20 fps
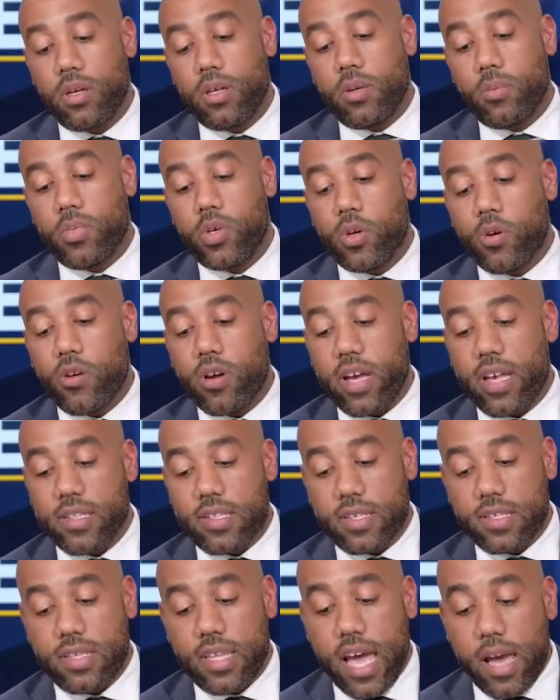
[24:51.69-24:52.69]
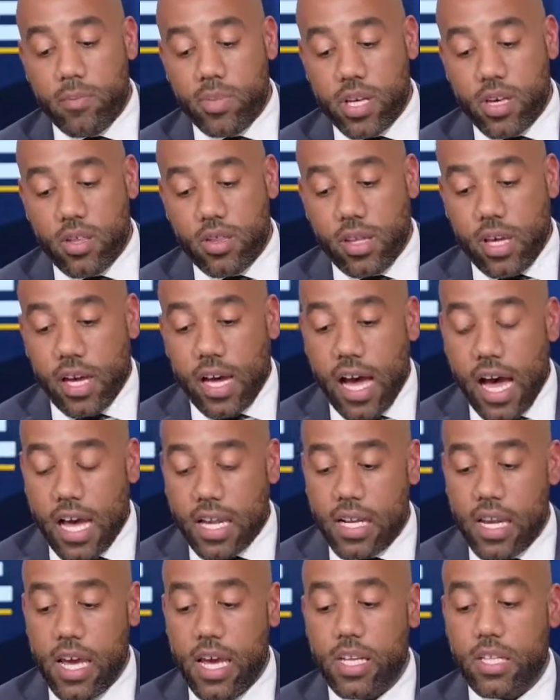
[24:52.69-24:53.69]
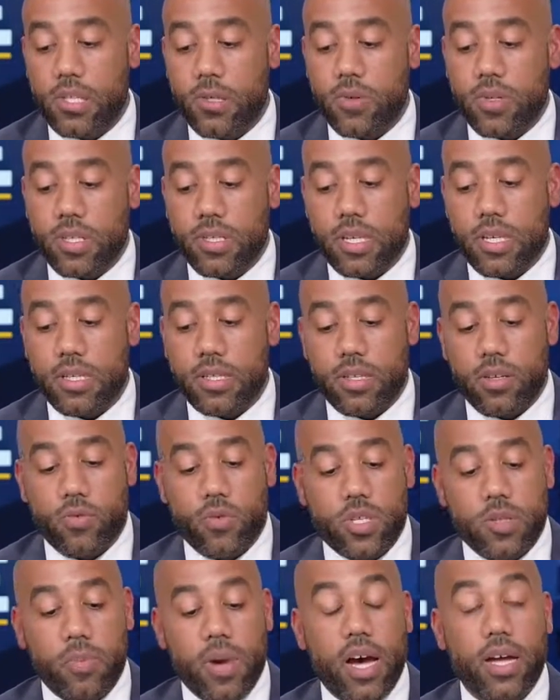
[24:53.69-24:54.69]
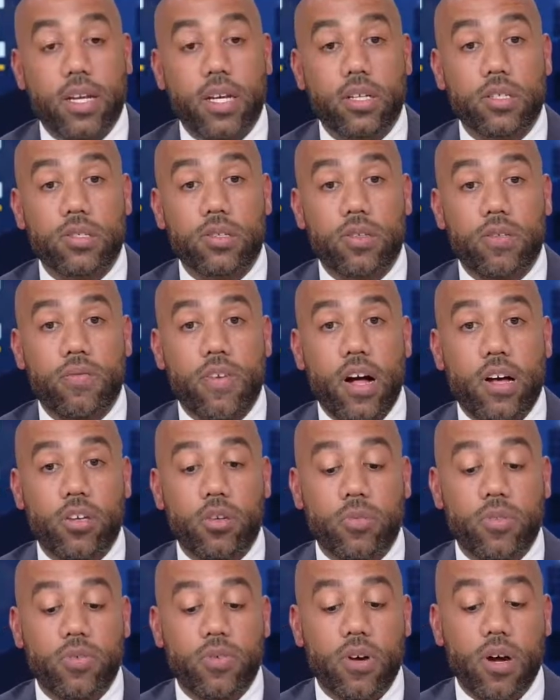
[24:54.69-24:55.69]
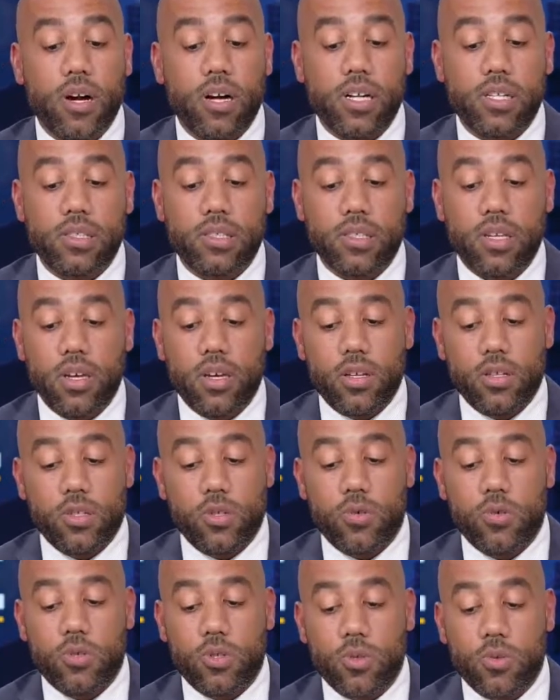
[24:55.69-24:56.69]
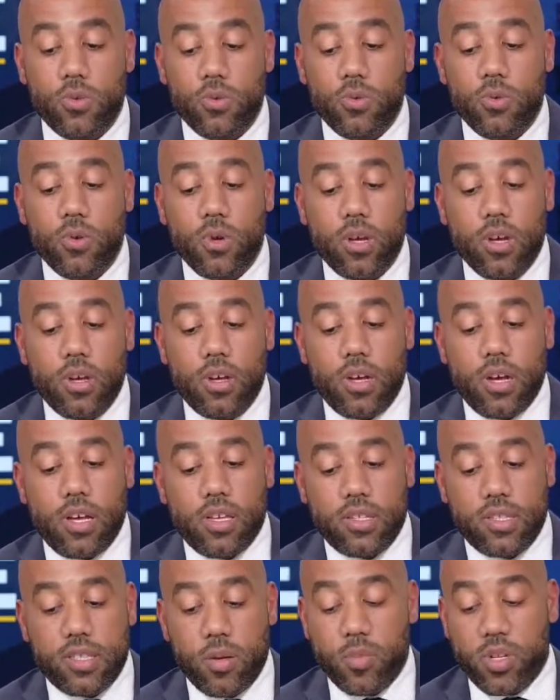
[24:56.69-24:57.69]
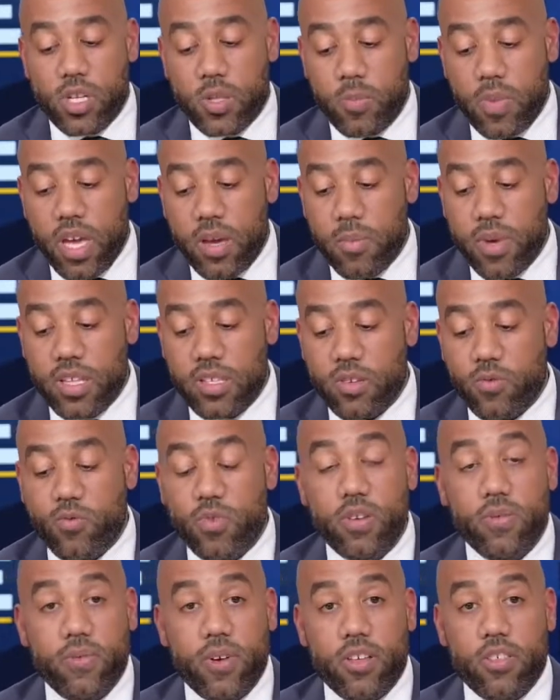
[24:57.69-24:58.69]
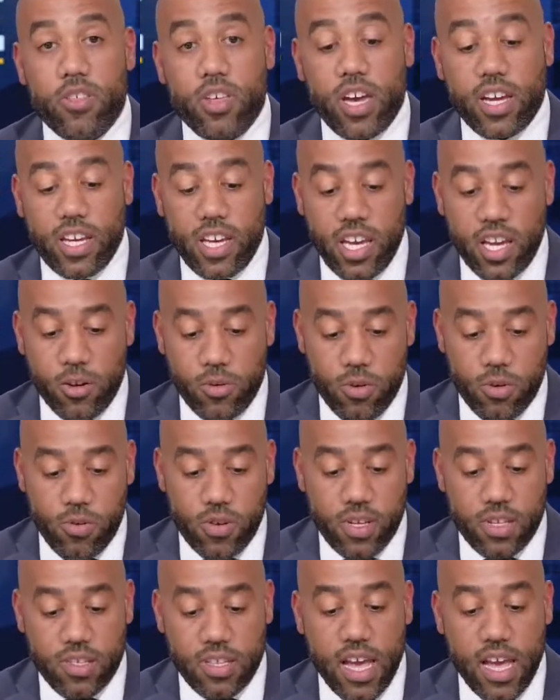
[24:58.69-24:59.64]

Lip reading: Bureau has established a hotline to assist in responding to the volume of calls due to stimulus payments and refund check inquiries.